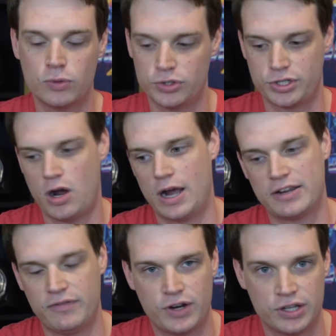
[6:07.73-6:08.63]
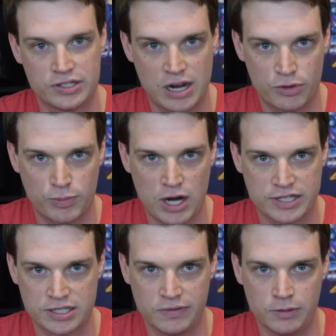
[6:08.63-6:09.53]
rules, oh, I can figure this out with
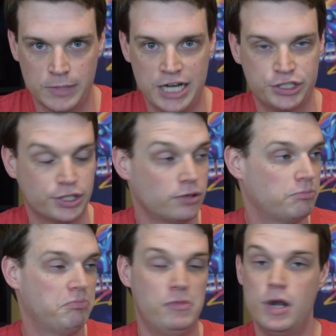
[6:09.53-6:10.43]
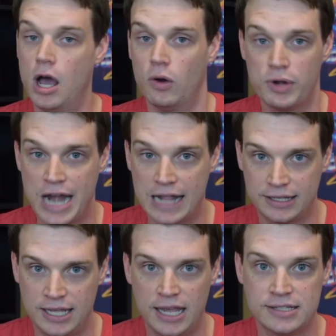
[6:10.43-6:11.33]
process of elimination. No, not
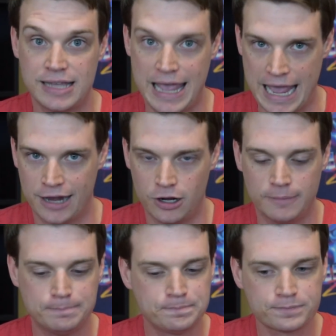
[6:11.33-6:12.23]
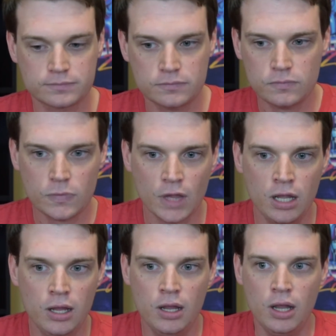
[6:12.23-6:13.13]
the case at all.
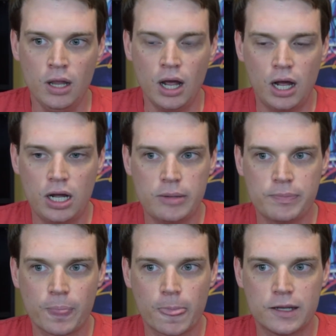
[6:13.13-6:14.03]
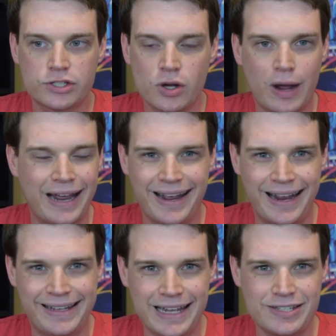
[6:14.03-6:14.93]
So
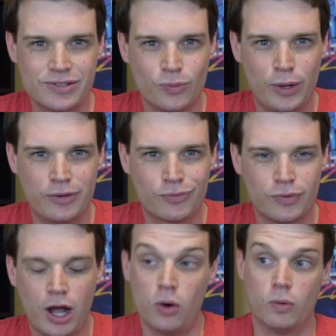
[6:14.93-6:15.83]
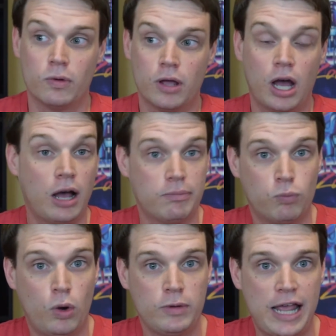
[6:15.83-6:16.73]
I guess one
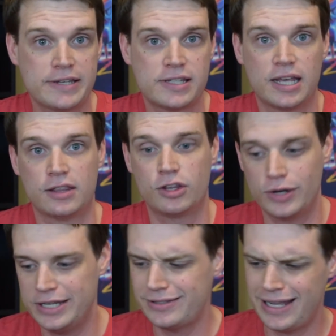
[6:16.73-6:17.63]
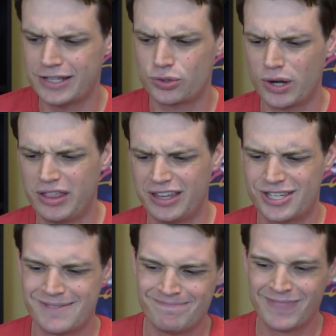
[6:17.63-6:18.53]
last thing. There is like sort of
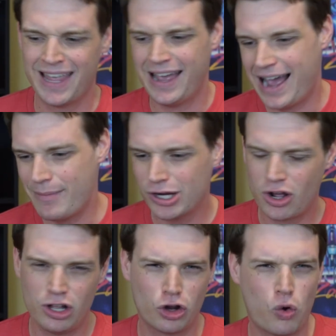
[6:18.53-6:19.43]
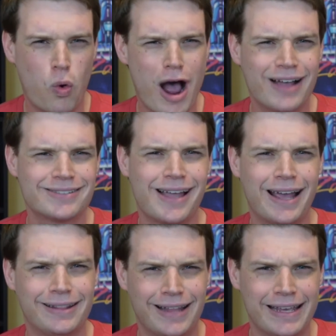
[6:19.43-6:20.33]
this, I'm going to call it
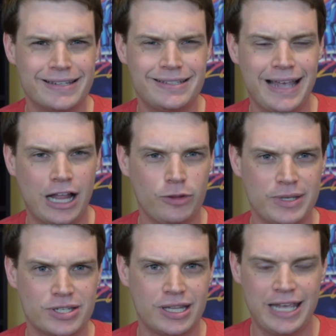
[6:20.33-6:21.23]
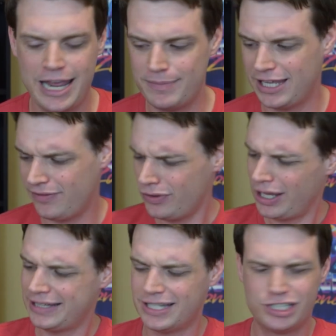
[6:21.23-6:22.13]
quasi-legacy element to the game. They give you
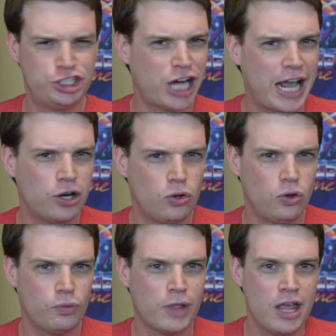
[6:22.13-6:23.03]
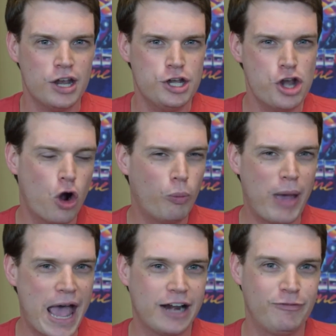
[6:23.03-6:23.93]
like this giant old
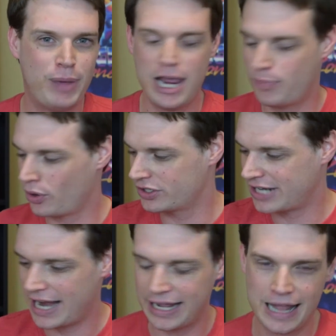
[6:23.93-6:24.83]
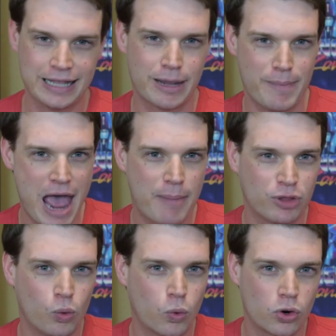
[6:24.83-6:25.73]
notepad of paper. It's kind of got like a map
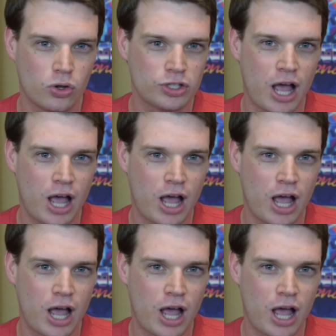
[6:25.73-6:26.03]
of the world